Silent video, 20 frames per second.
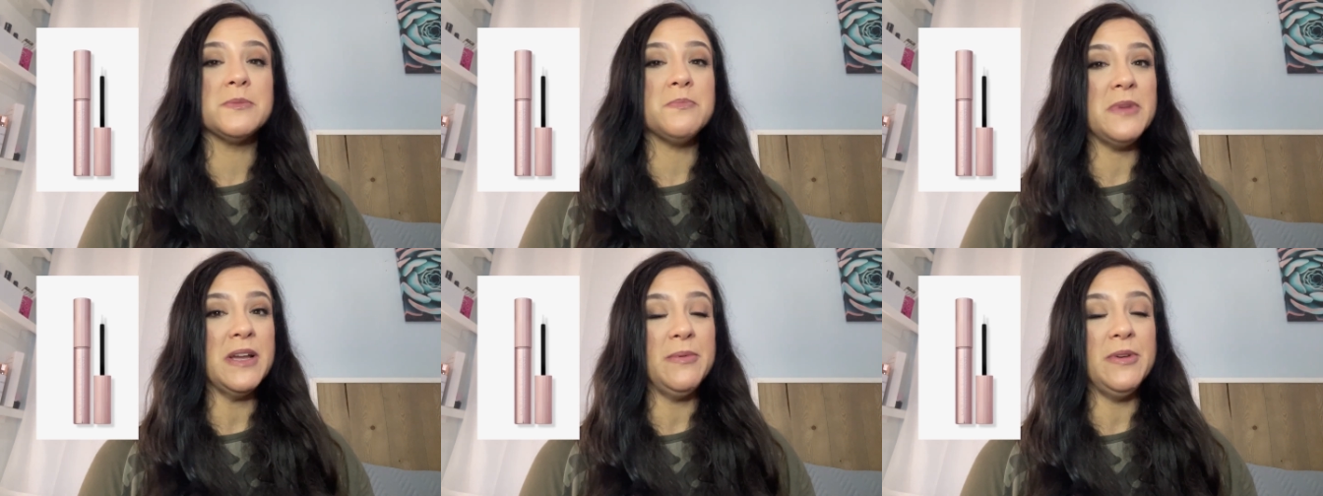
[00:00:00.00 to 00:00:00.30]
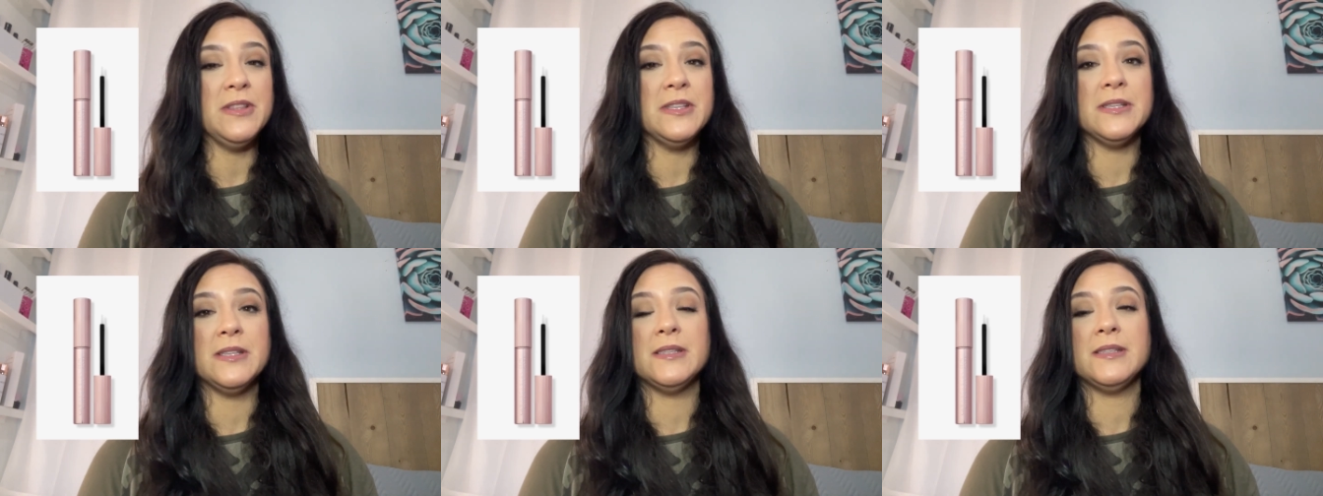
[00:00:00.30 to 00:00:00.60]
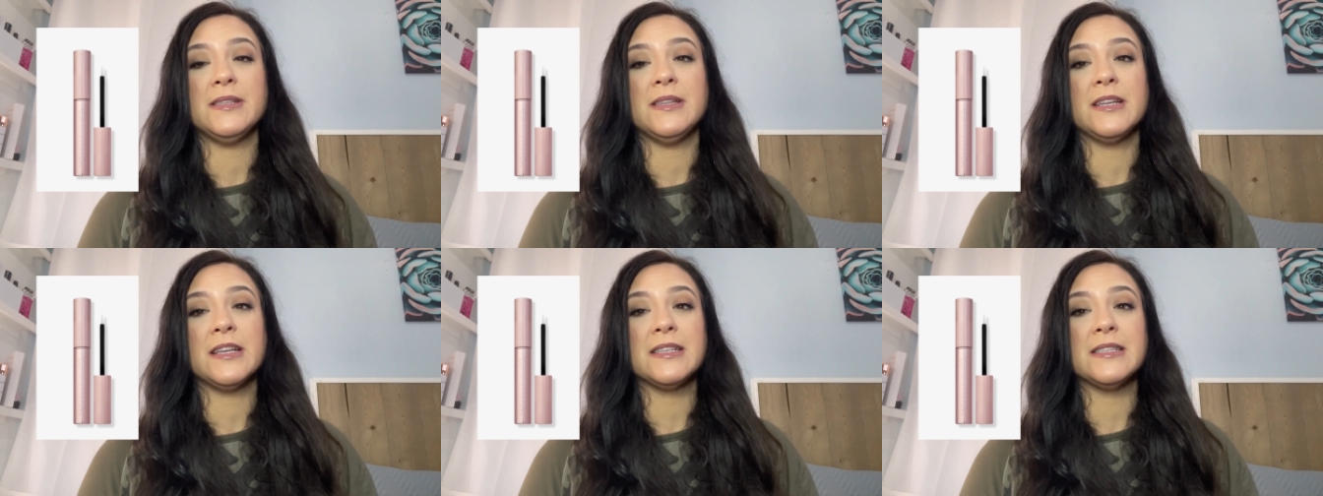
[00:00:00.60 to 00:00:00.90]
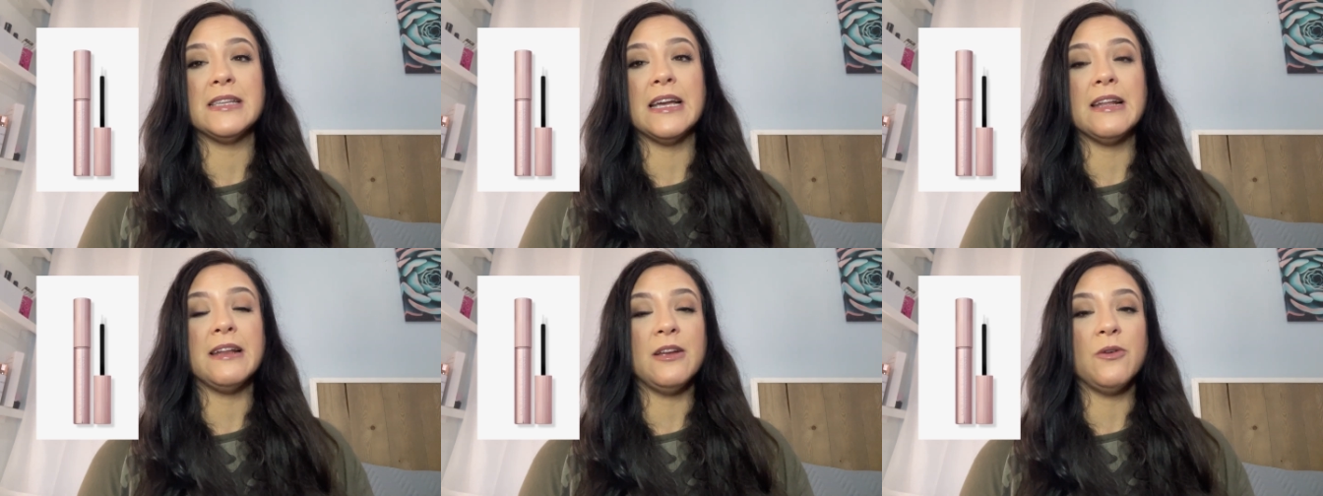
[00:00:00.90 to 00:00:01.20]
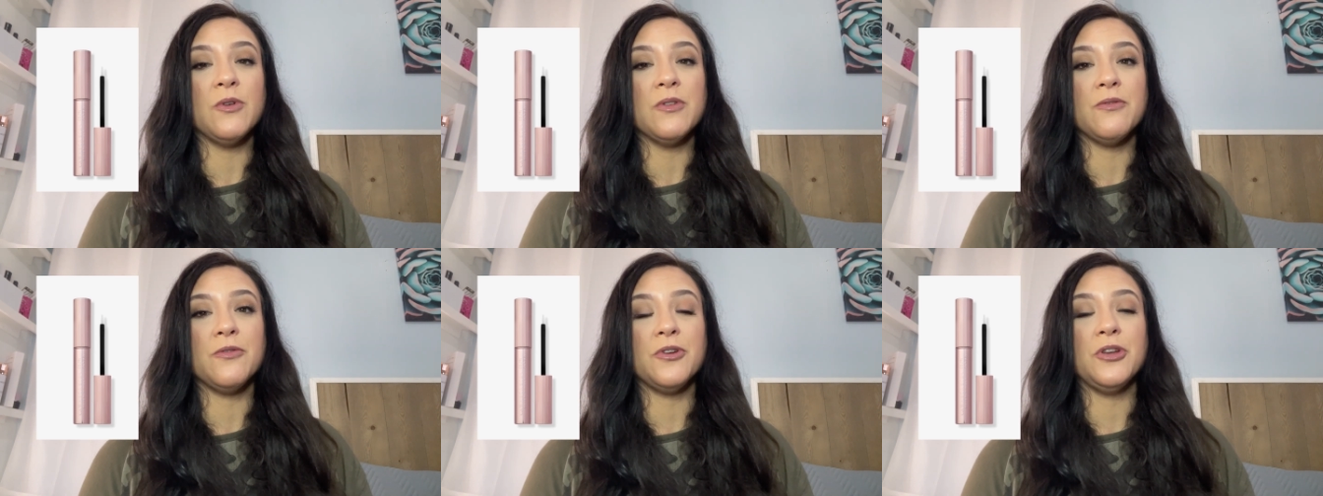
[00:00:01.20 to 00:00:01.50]
maybe this is an exciting
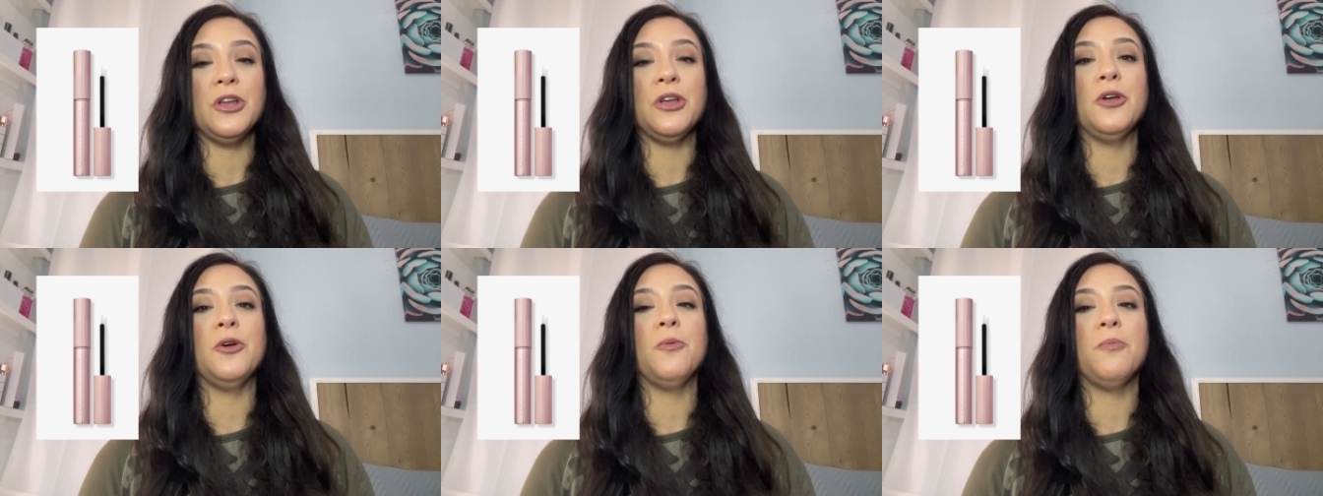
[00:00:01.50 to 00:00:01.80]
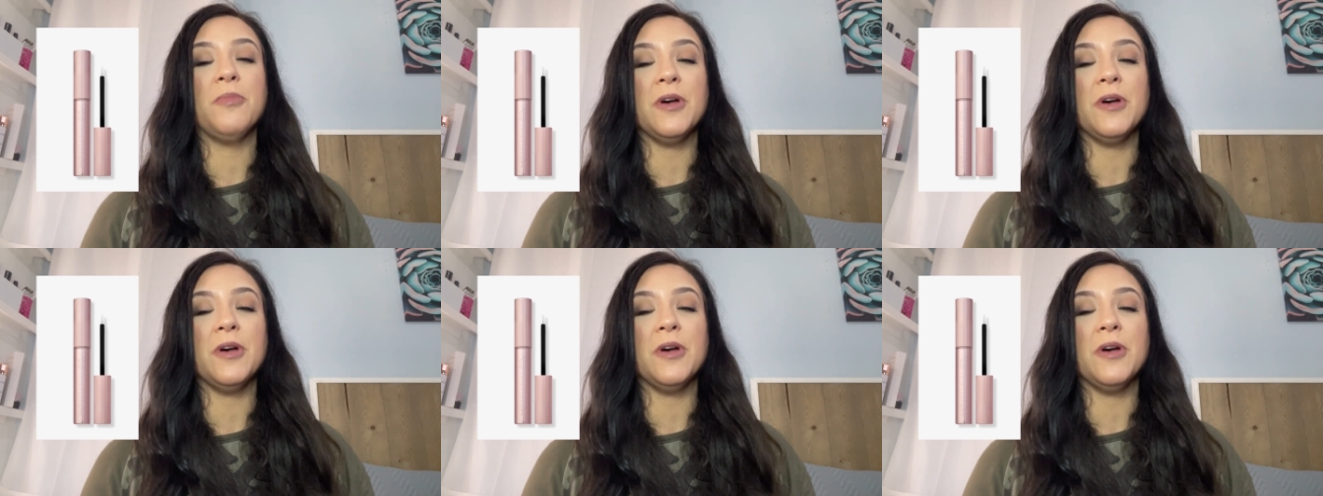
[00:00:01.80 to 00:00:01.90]
one for you.